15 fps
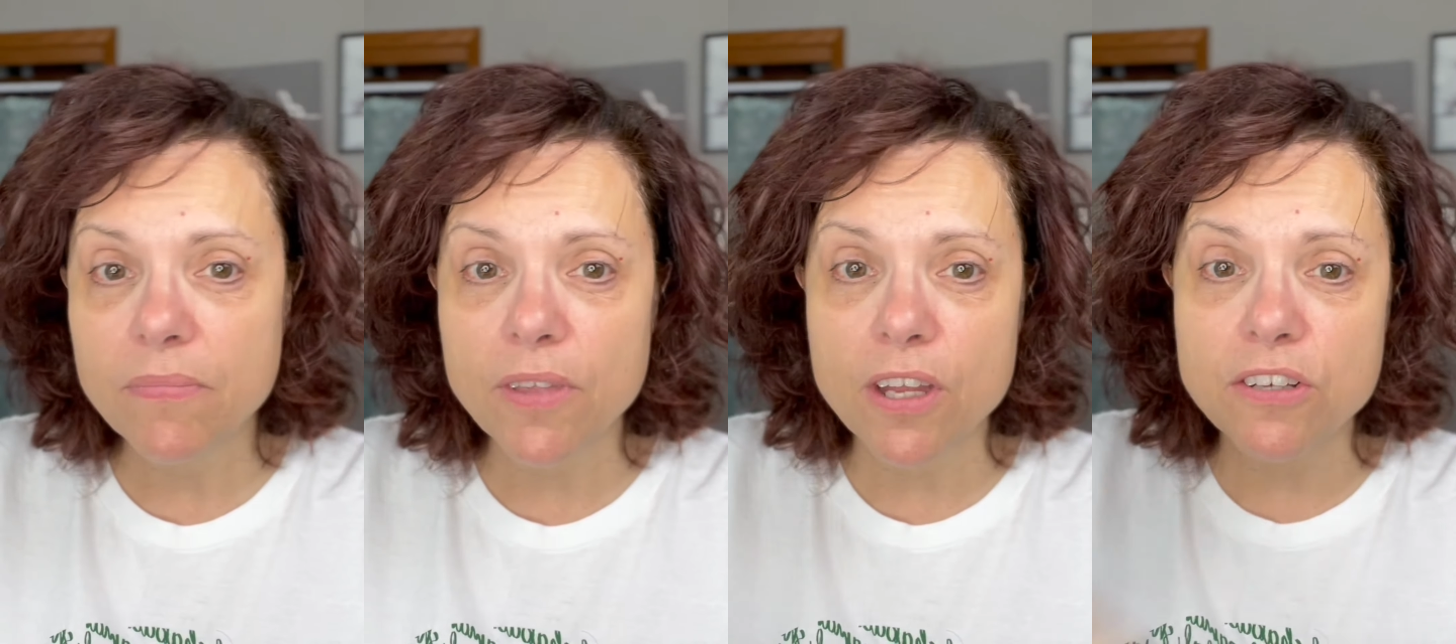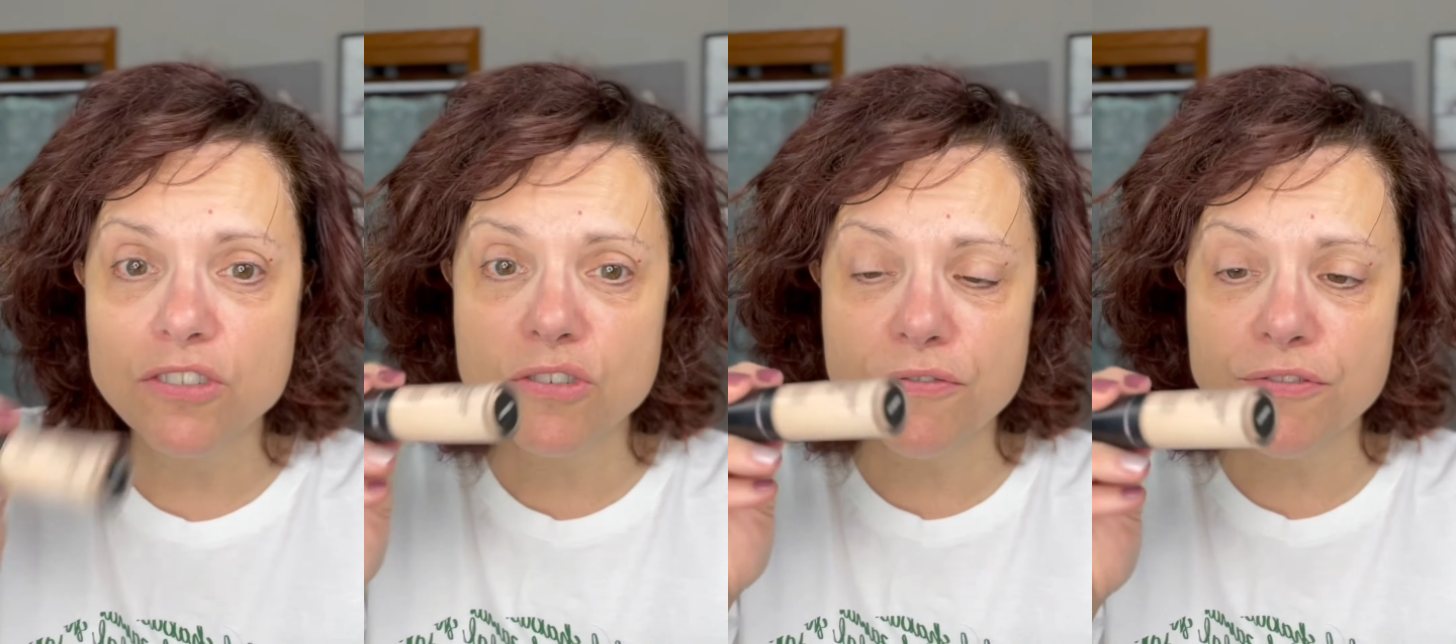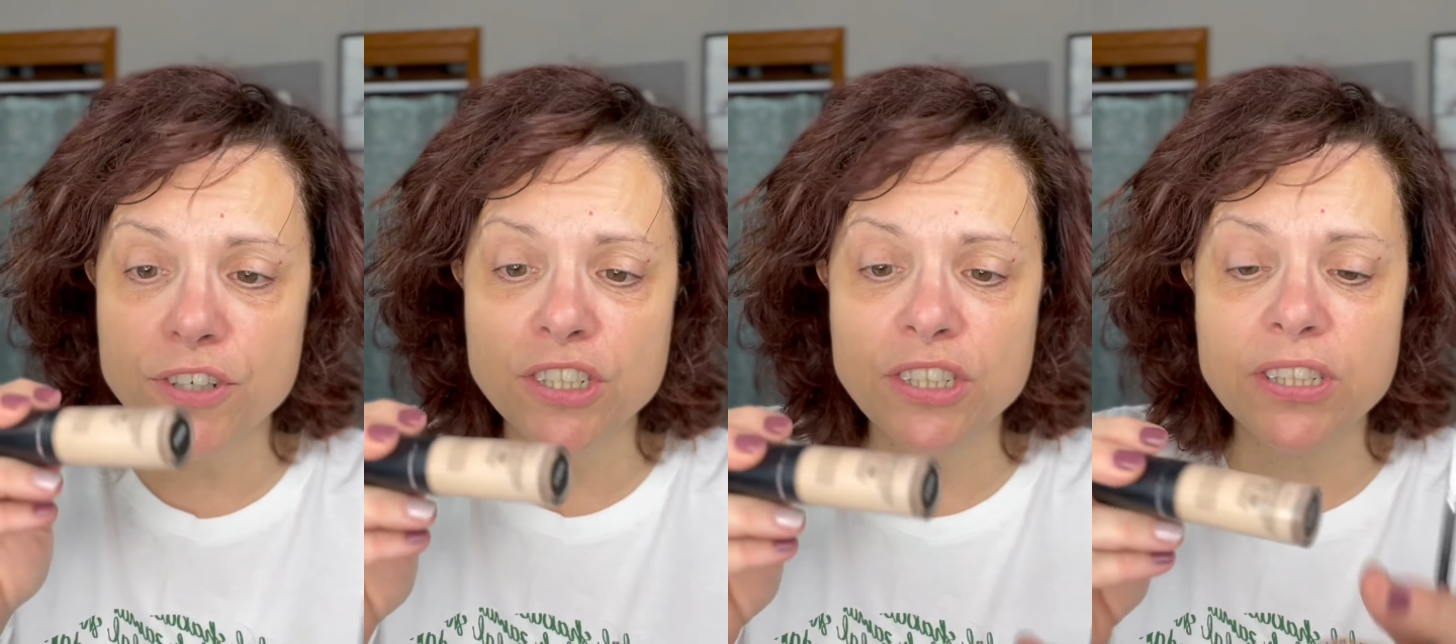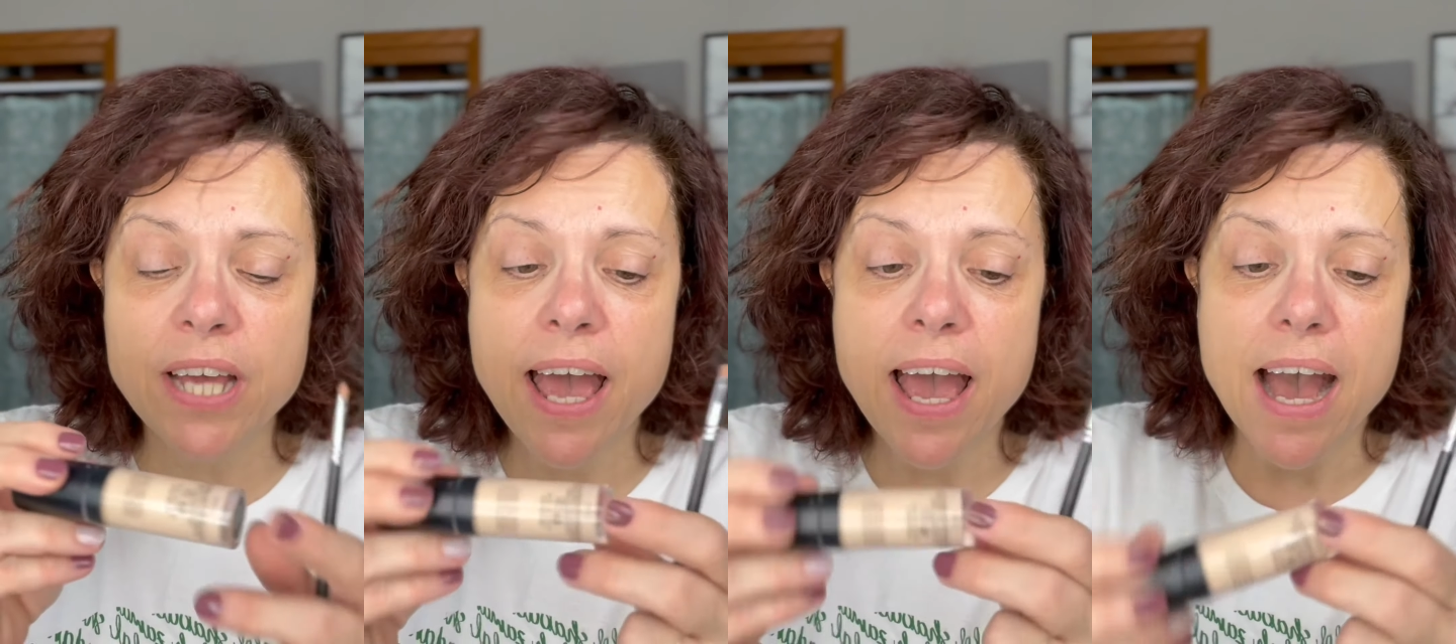So
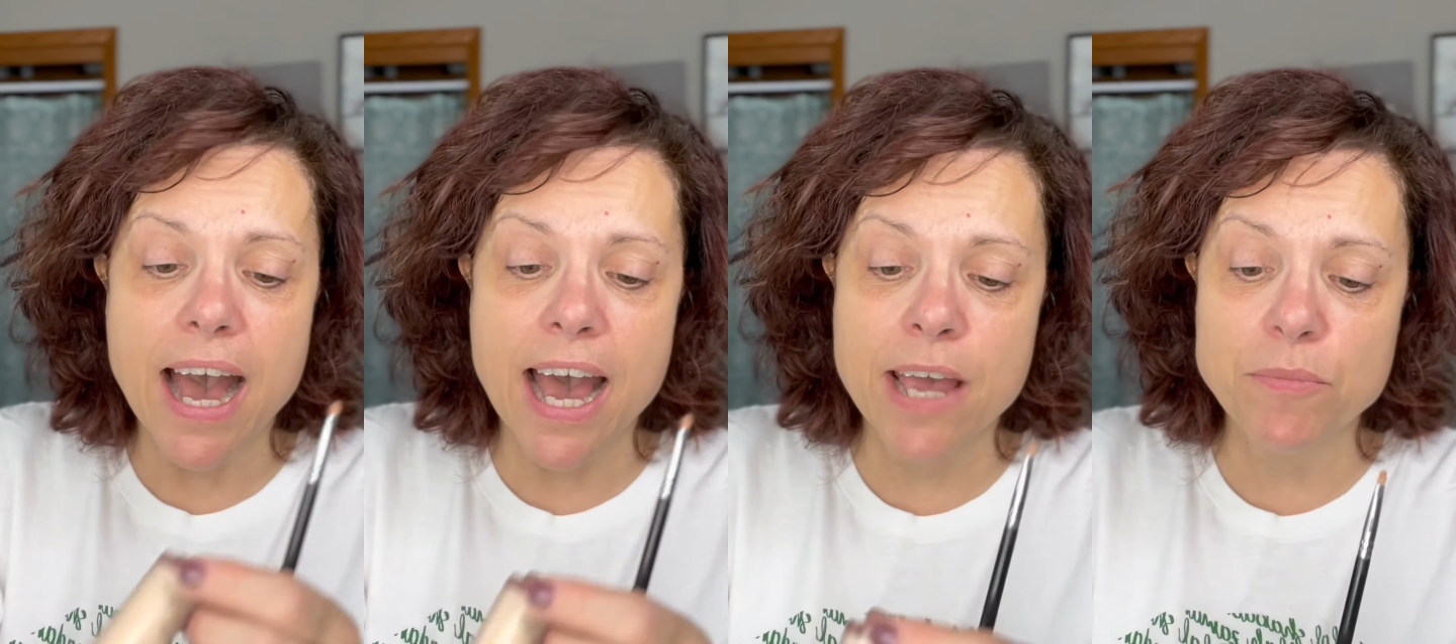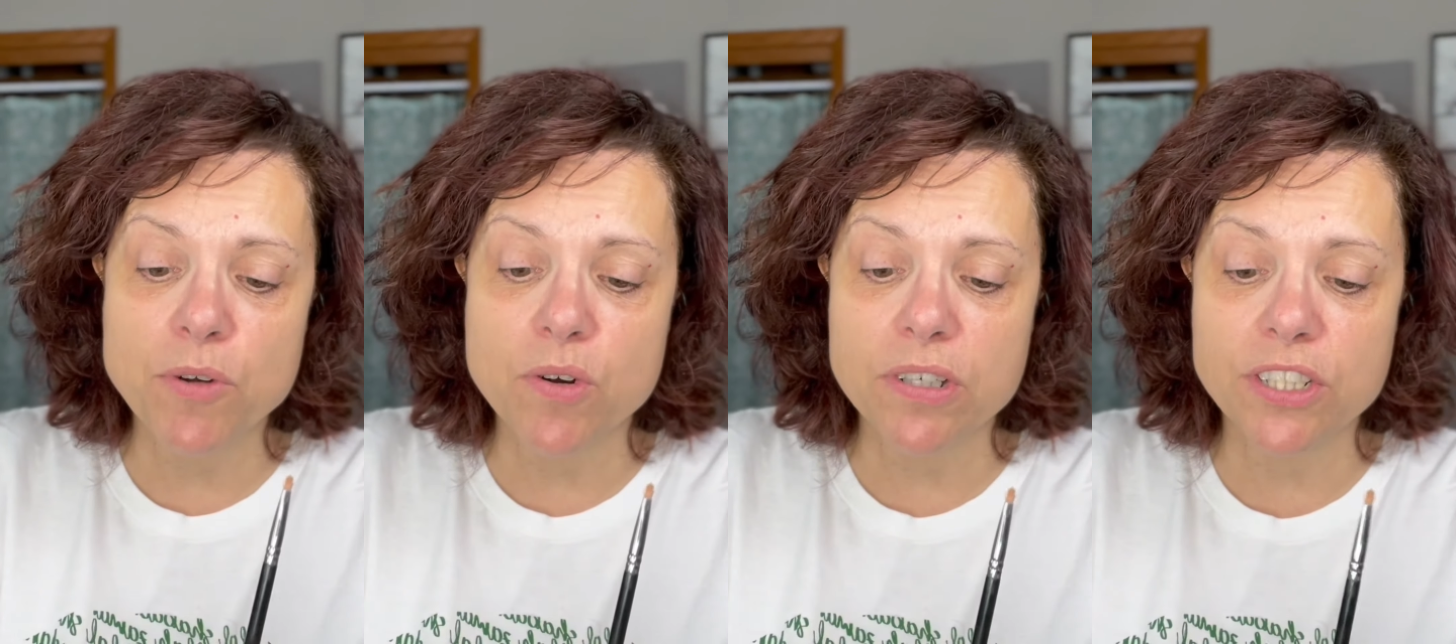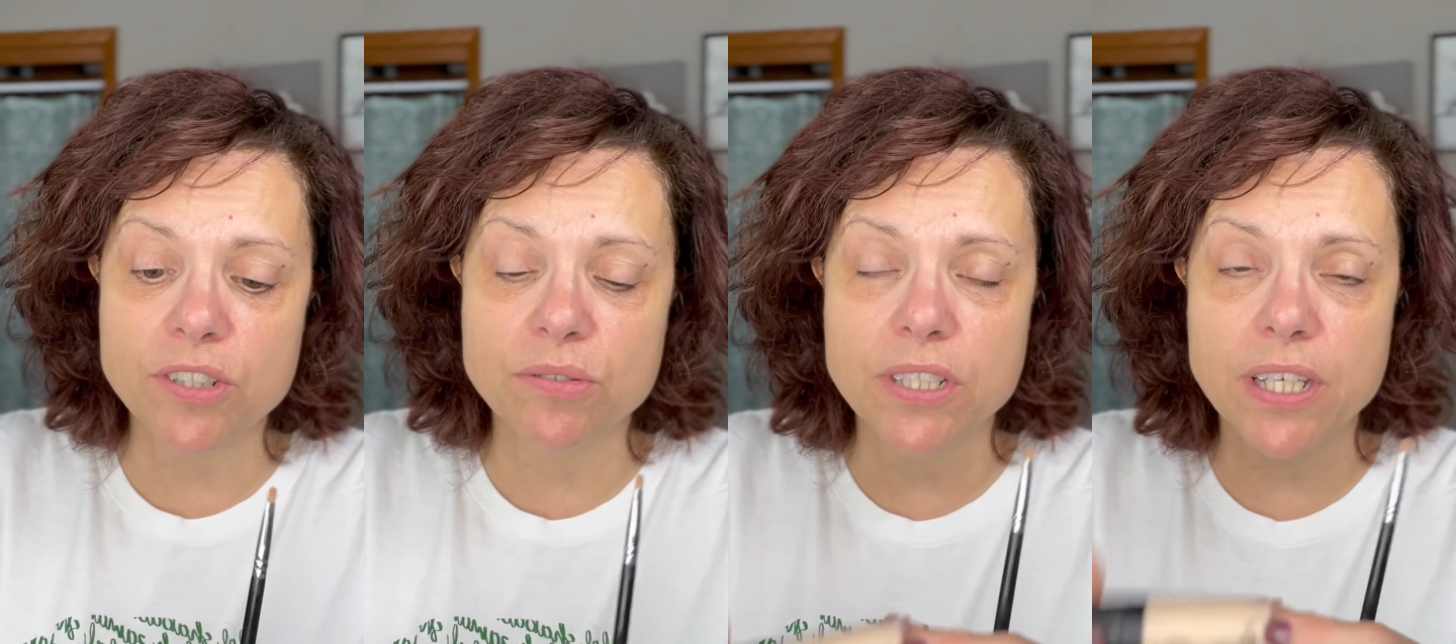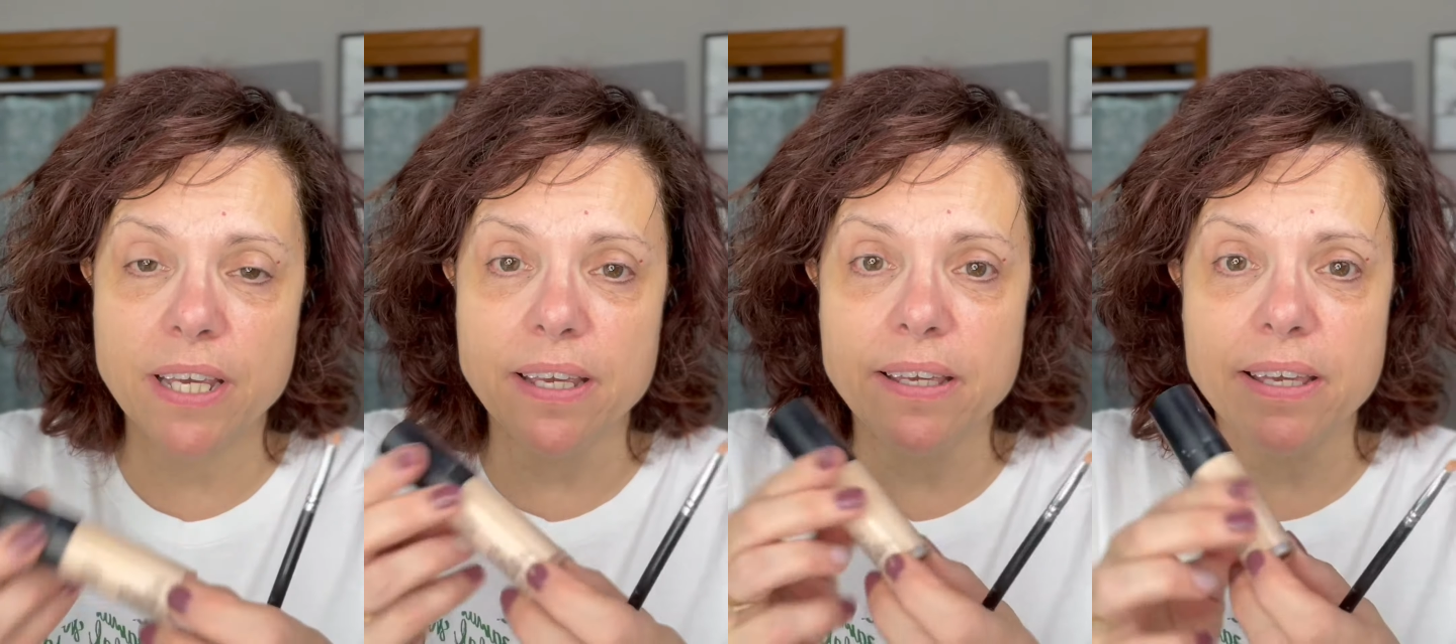first, I'm going to
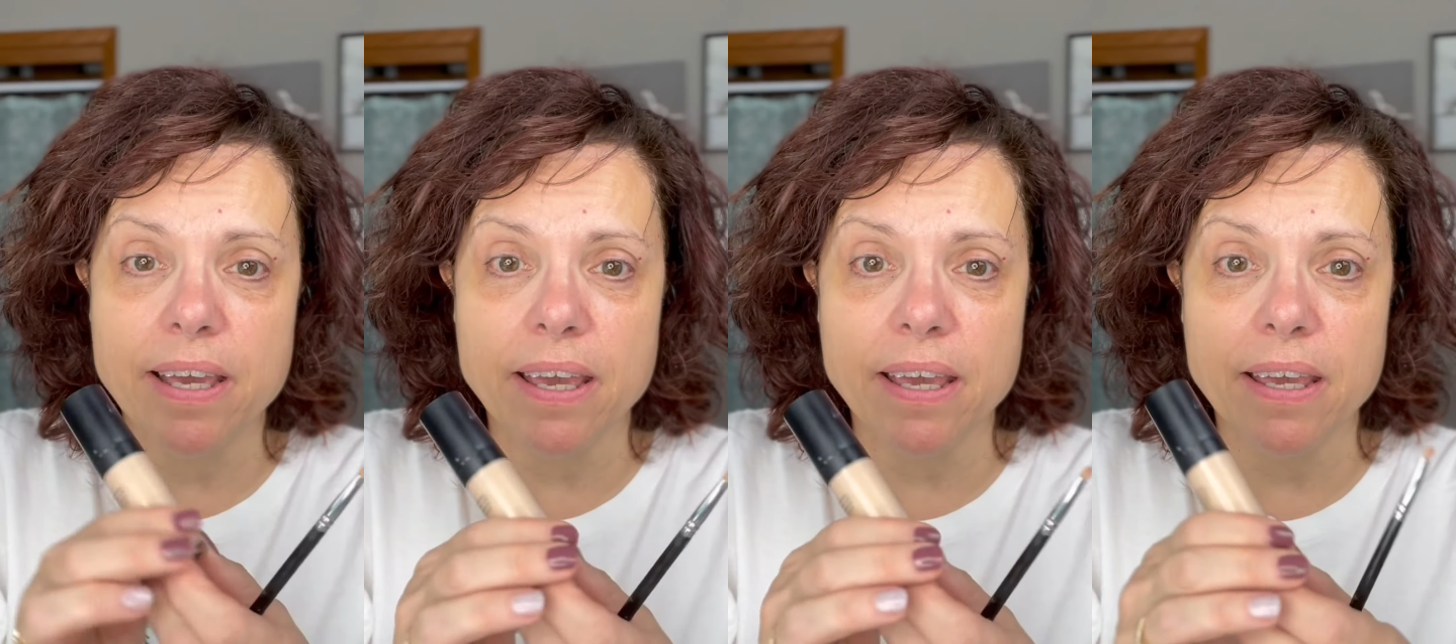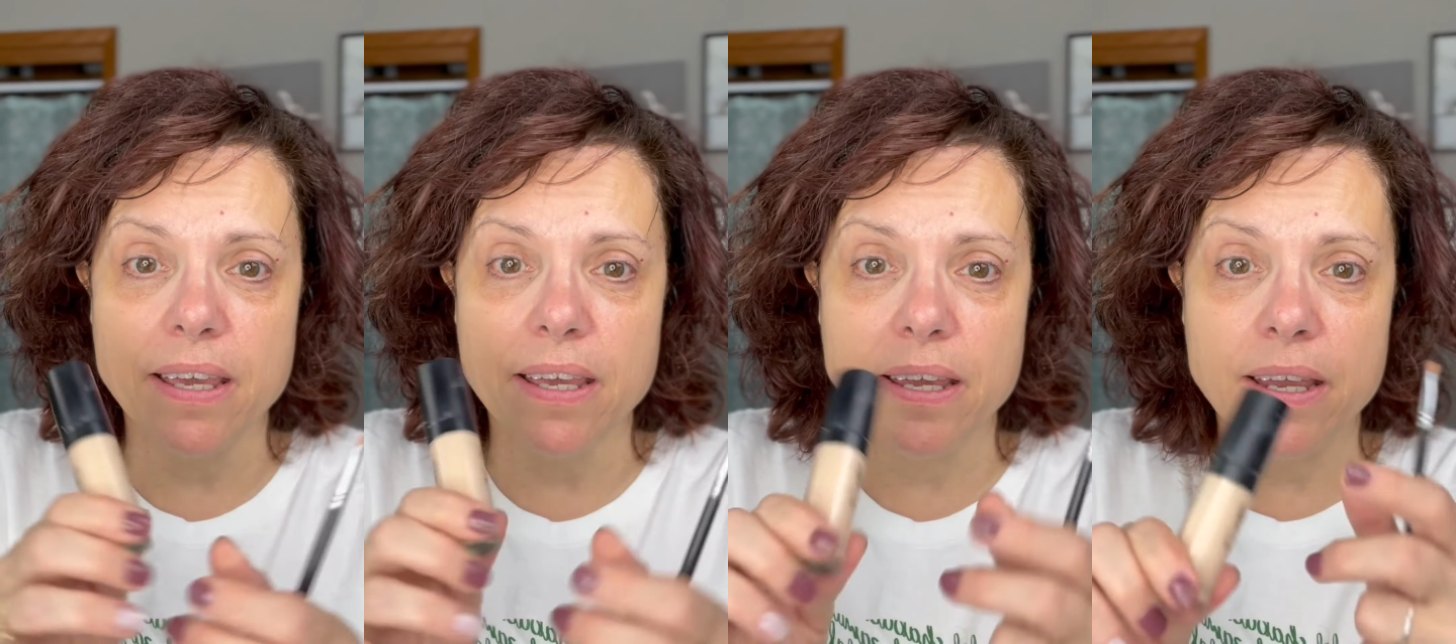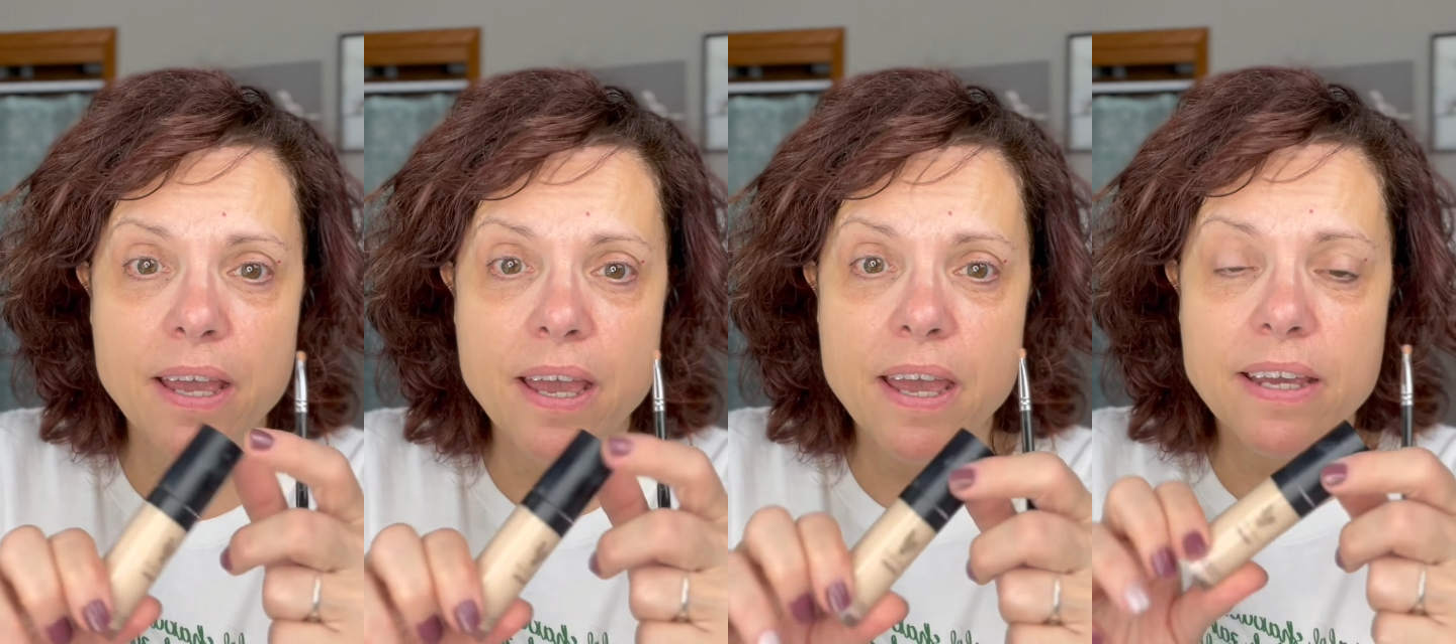take a